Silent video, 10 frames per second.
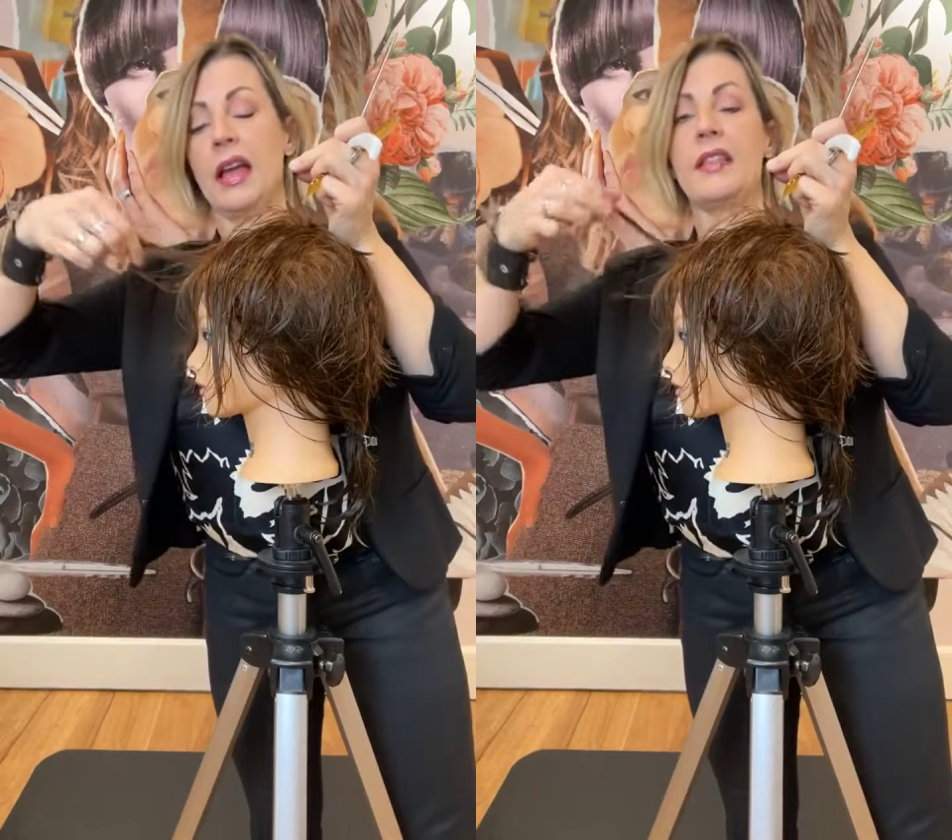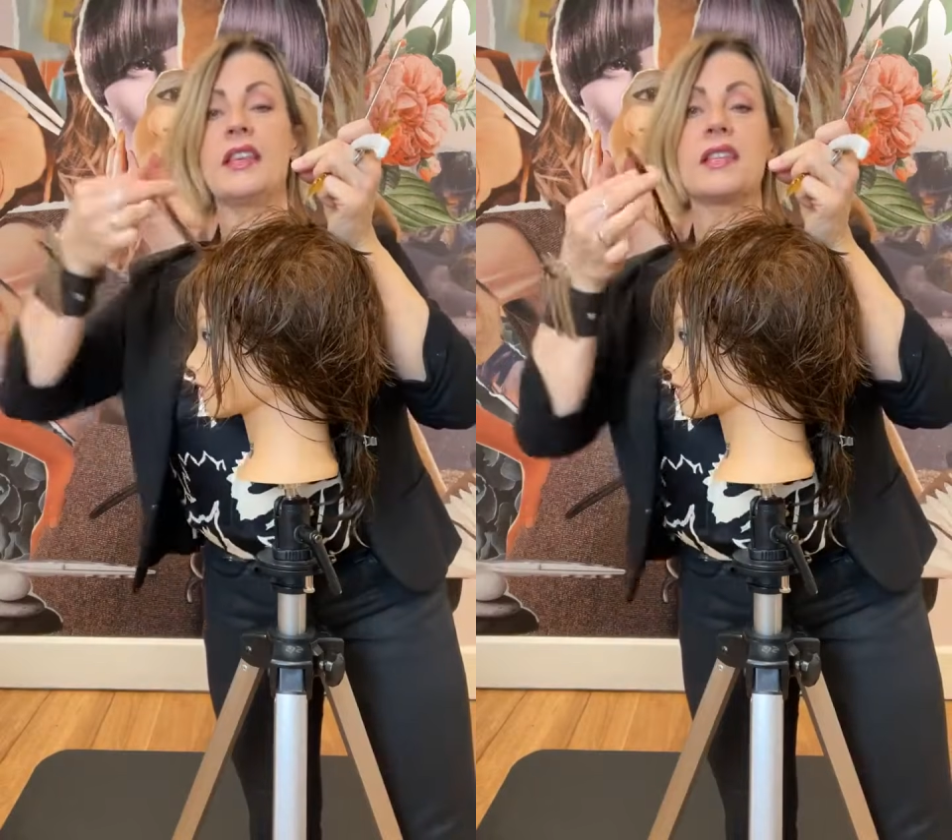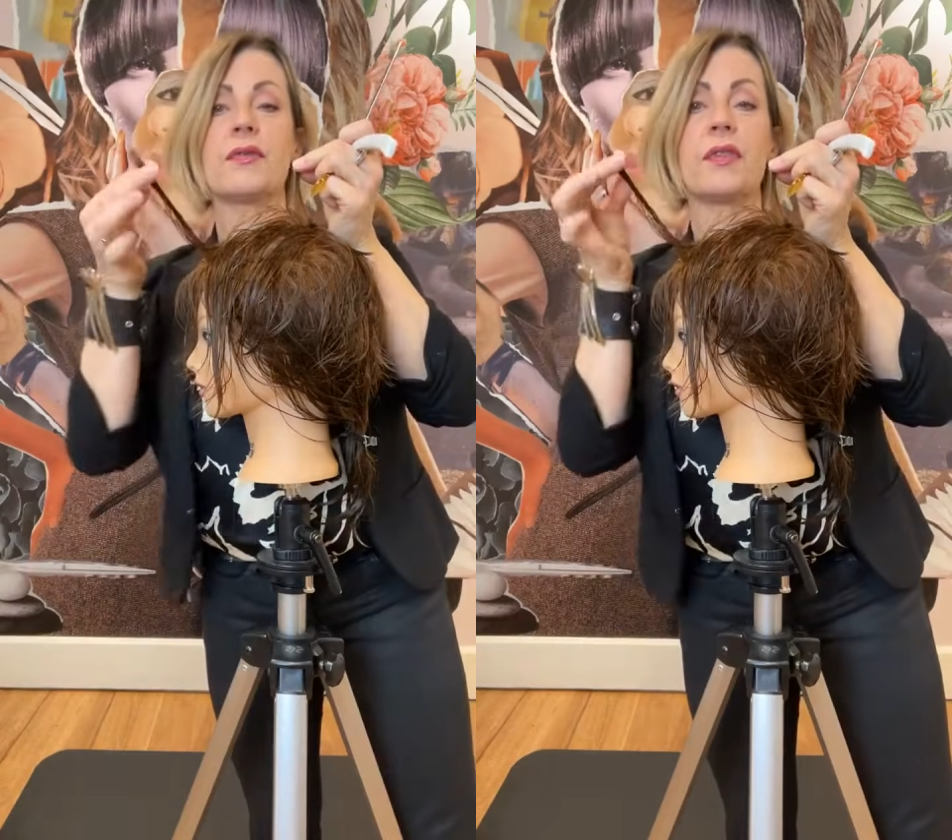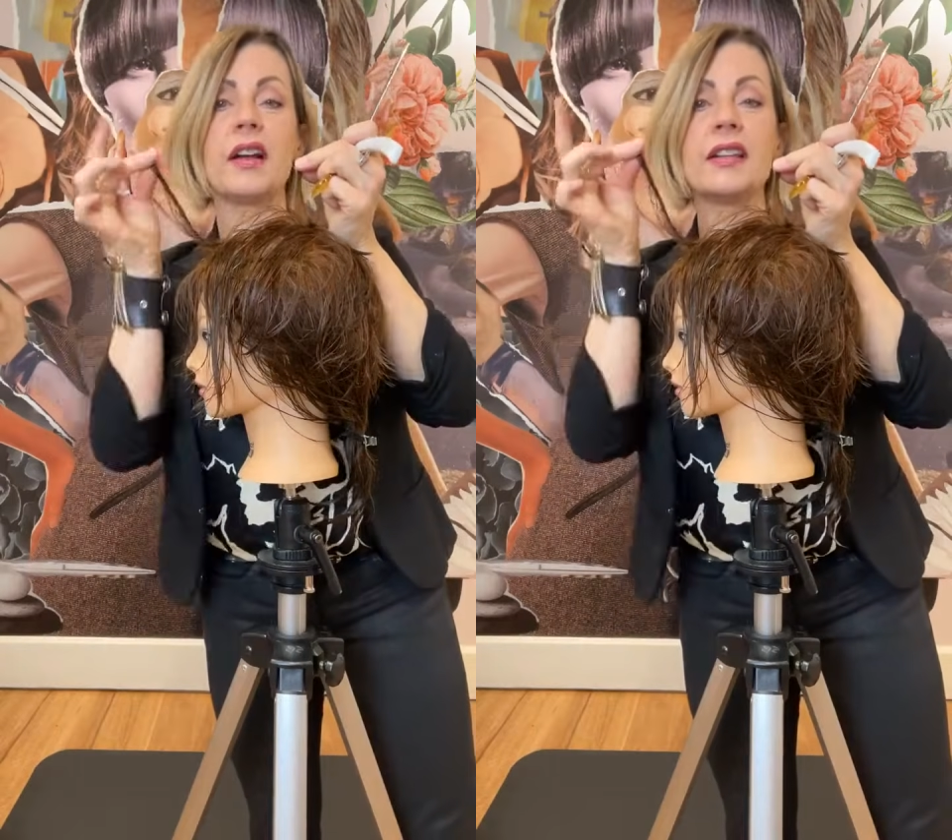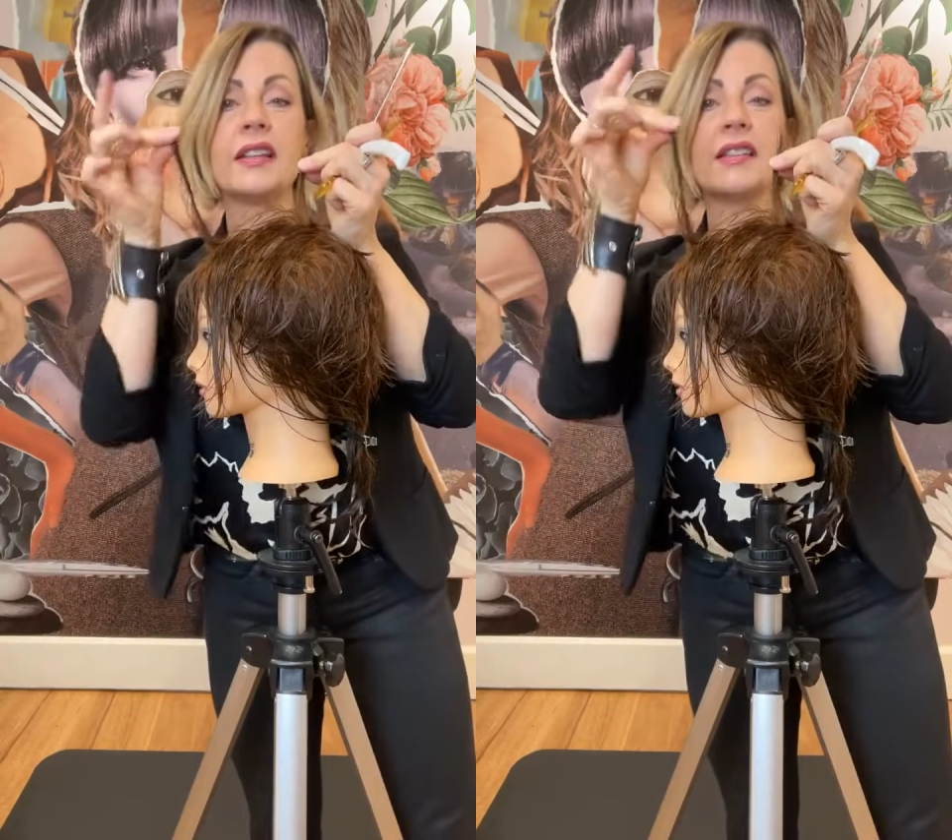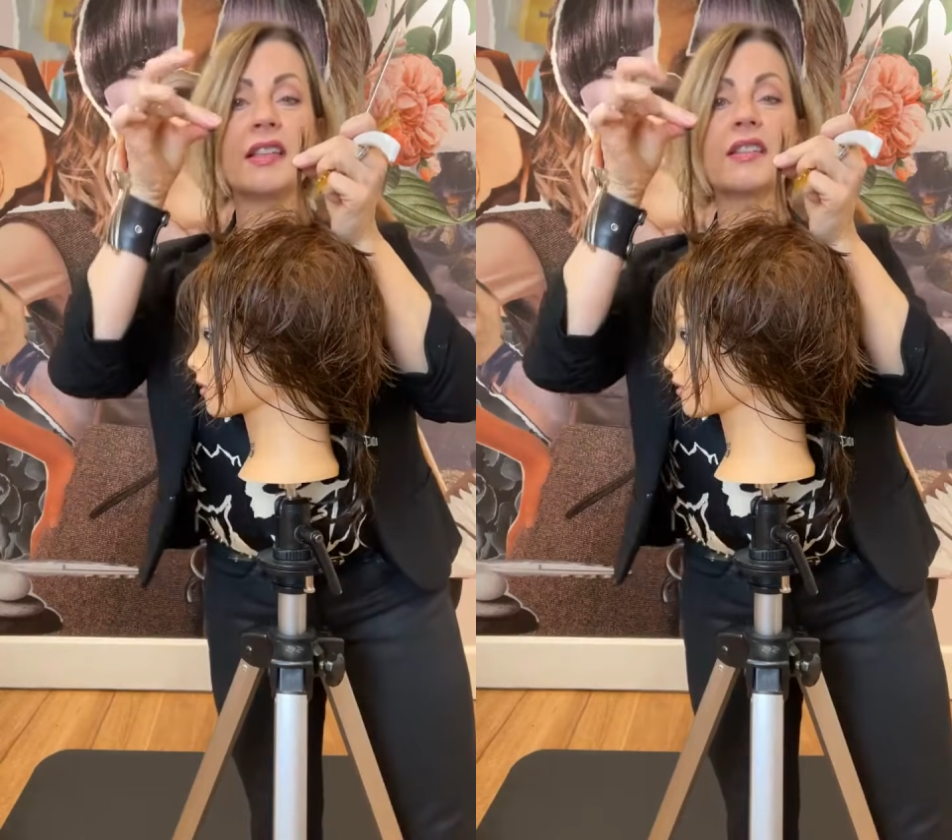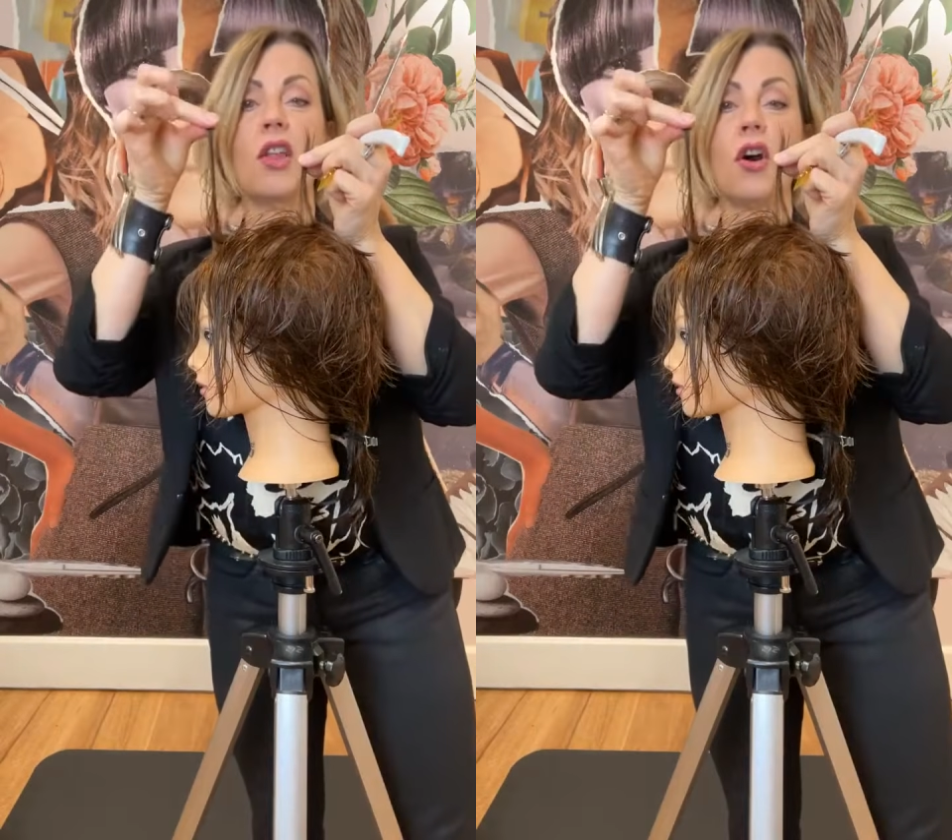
and this front is this